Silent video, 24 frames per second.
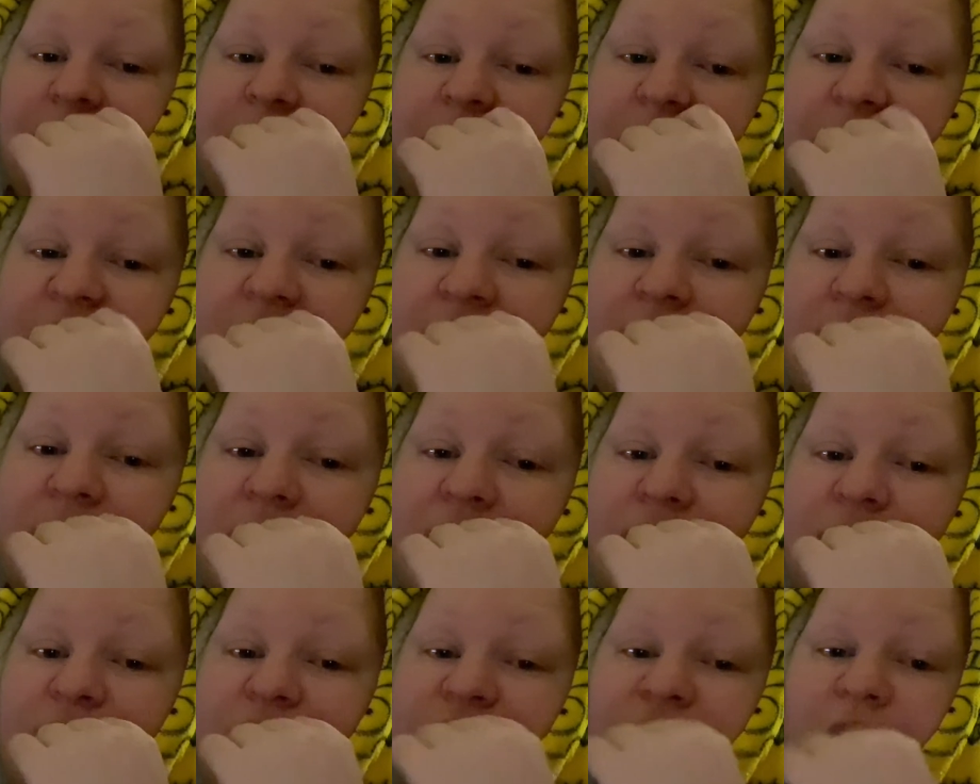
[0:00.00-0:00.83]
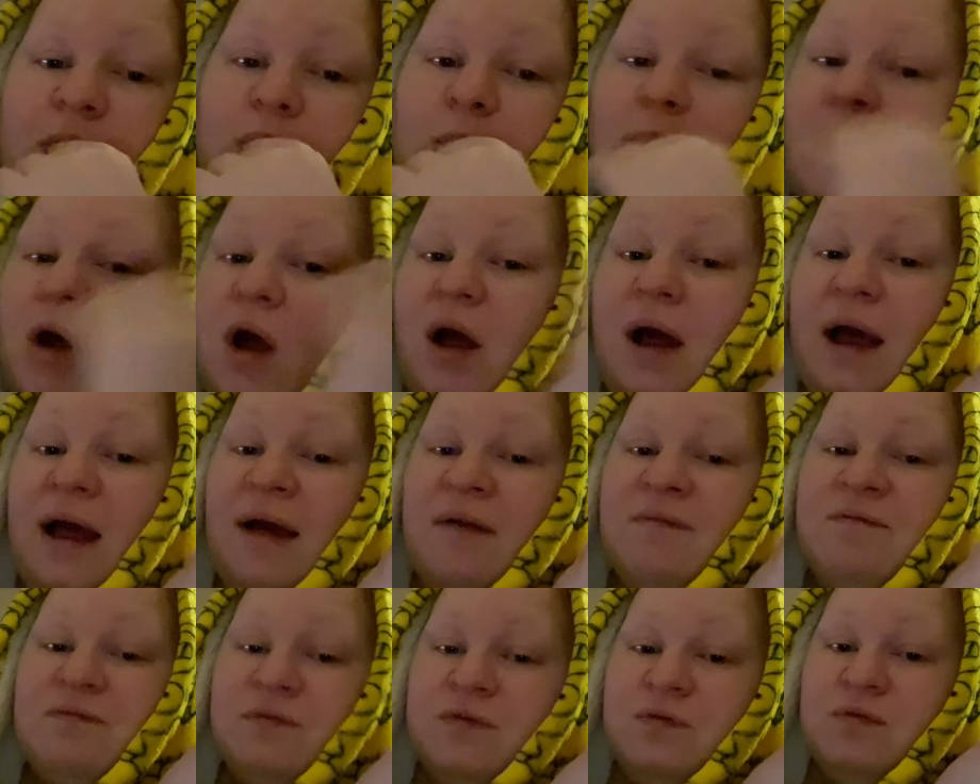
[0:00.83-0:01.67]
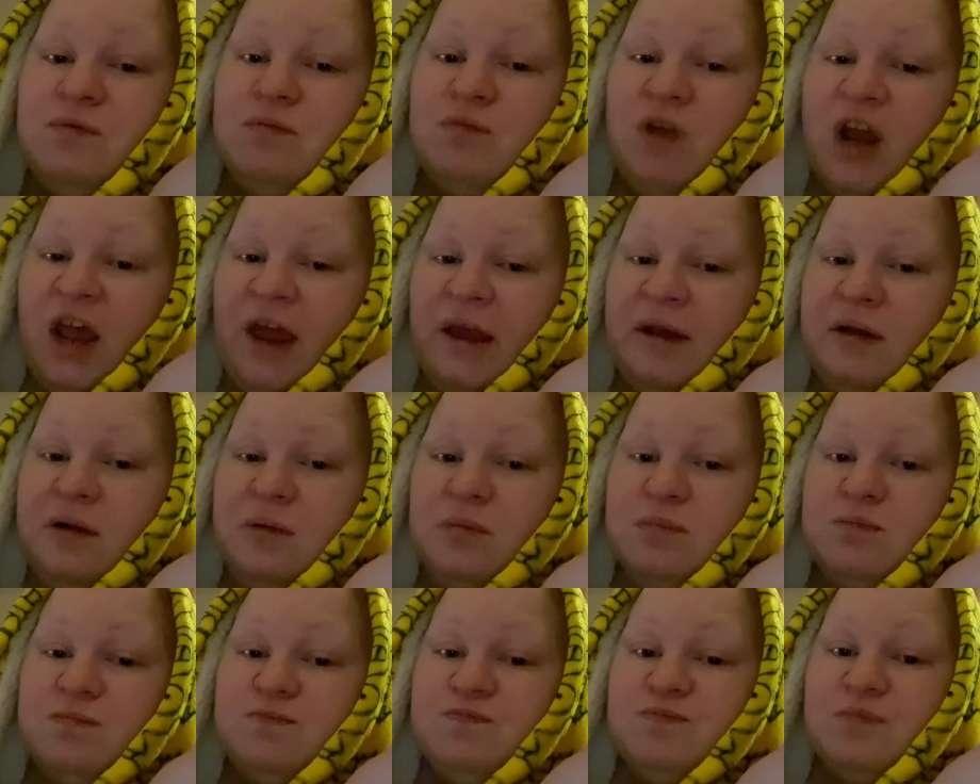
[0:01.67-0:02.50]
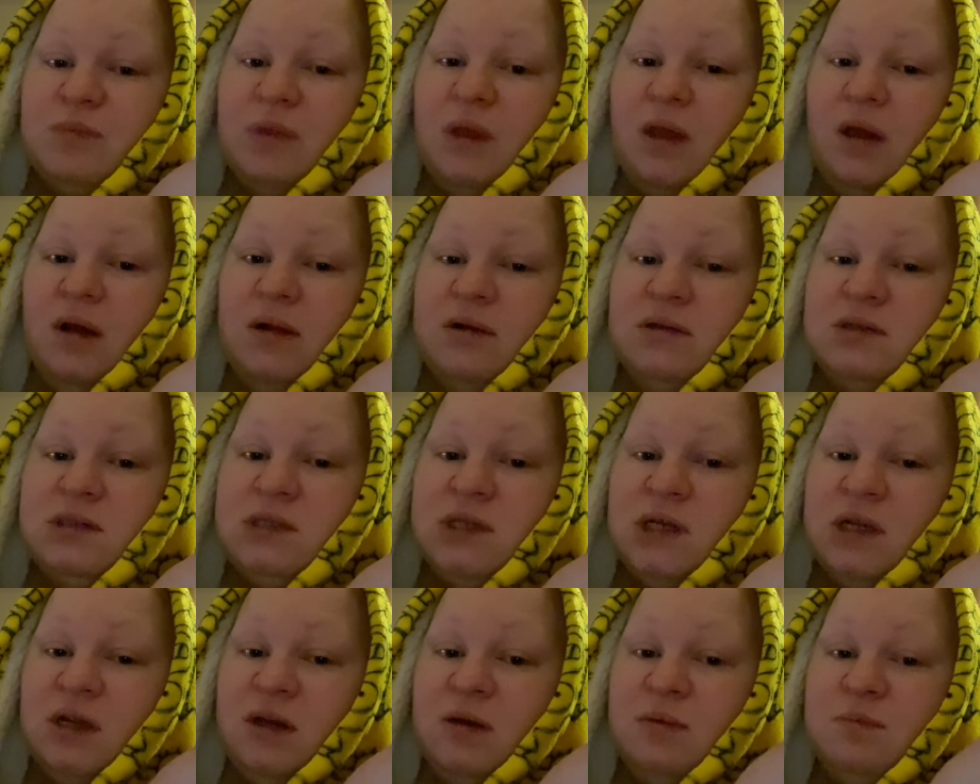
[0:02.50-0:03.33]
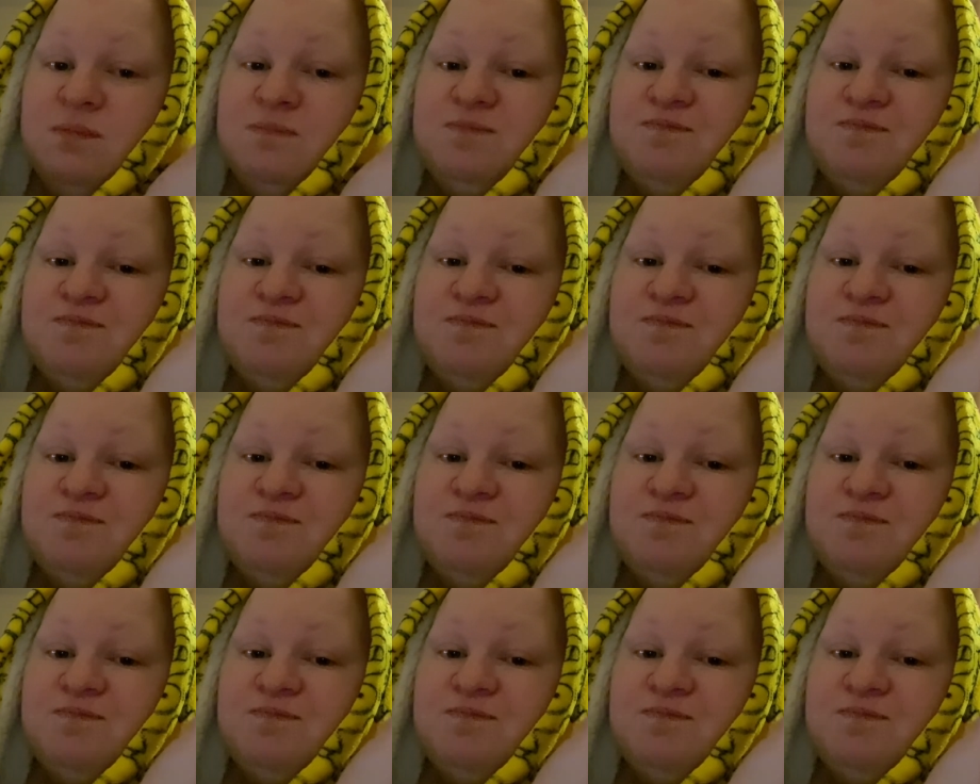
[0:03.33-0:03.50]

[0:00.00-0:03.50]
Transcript: but from what I've read and seen,